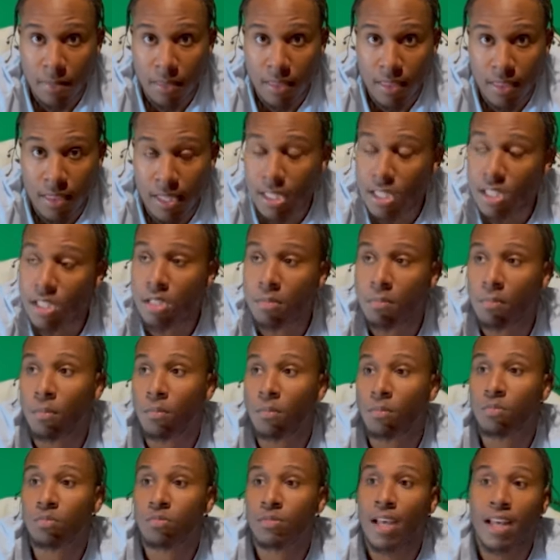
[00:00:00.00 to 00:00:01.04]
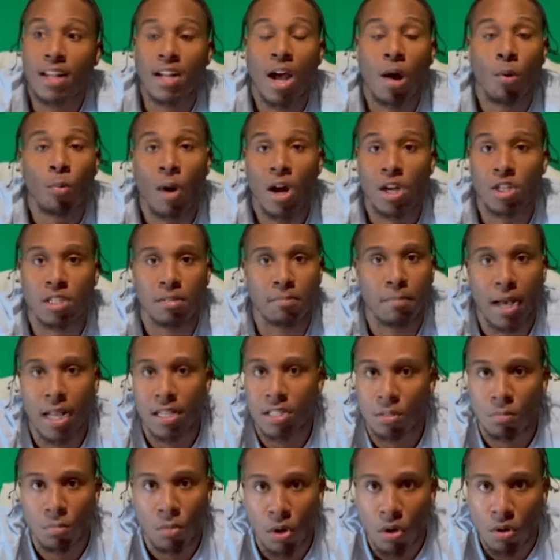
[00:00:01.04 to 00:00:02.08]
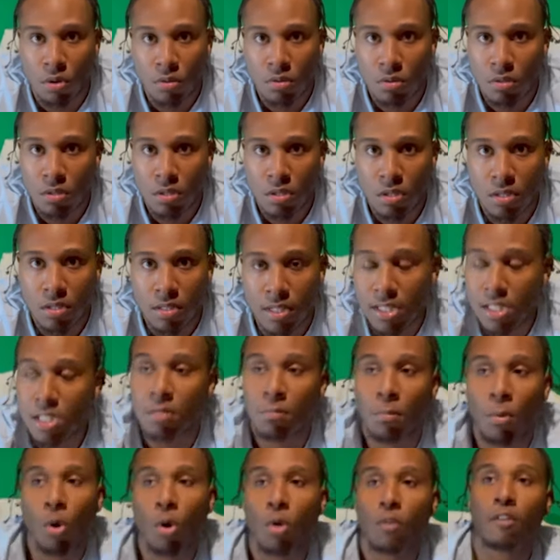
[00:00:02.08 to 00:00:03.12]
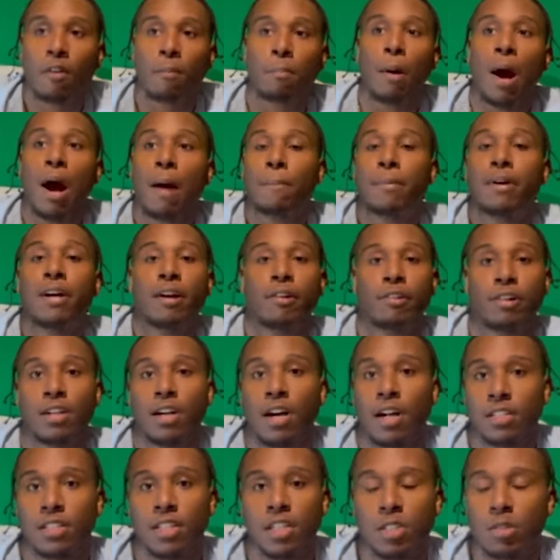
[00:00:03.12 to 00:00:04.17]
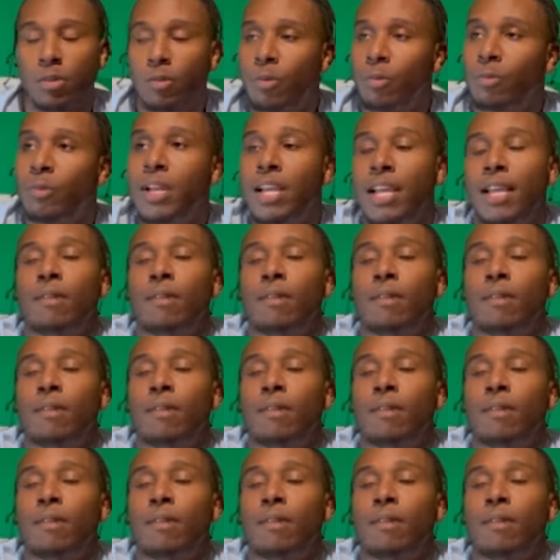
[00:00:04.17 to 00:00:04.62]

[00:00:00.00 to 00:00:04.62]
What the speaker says: they're not watching basketball. This is more of a popularity contest. And